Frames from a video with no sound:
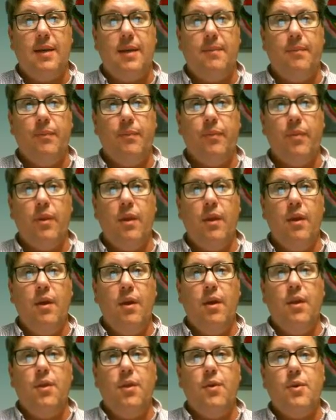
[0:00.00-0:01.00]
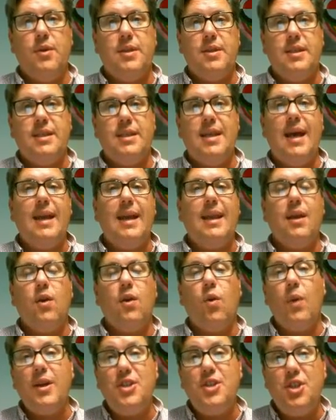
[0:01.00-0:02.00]
through a set
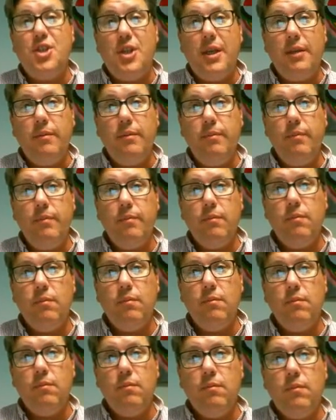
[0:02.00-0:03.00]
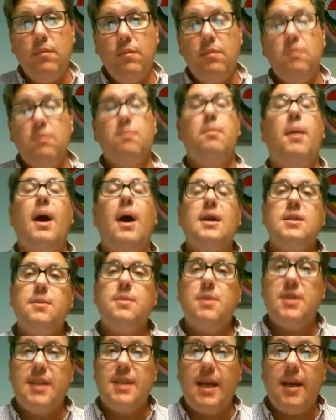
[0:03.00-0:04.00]
question,
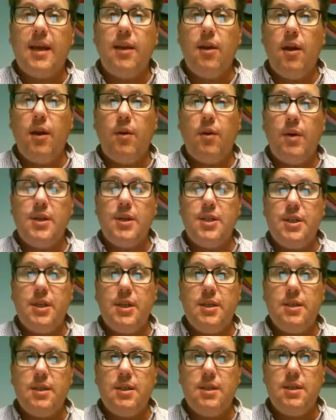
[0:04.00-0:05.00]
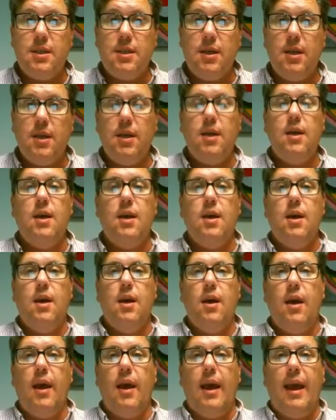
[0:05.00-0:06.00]
possible secondary questions,
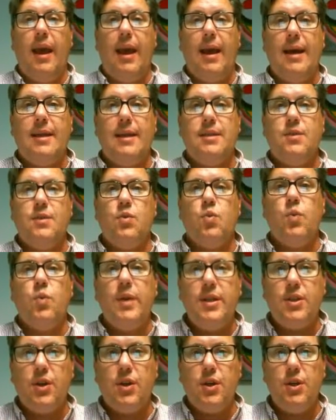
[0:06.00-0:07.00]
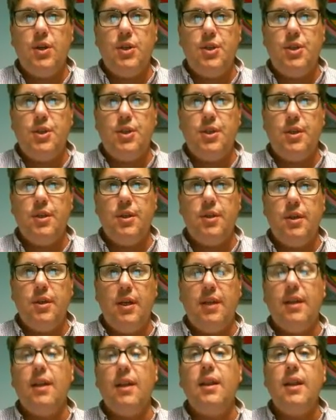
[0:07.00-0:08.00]
and research
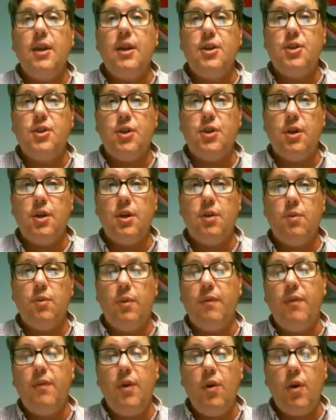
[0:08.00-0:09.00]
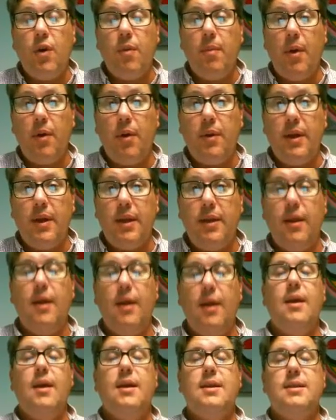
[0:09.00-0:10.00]
in the literature review component,
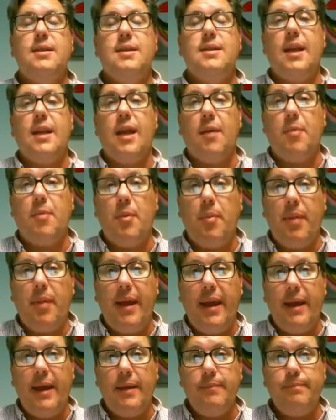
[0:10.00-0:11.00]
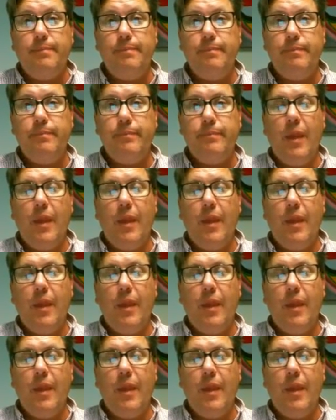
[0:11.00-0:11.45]
setting up a plan.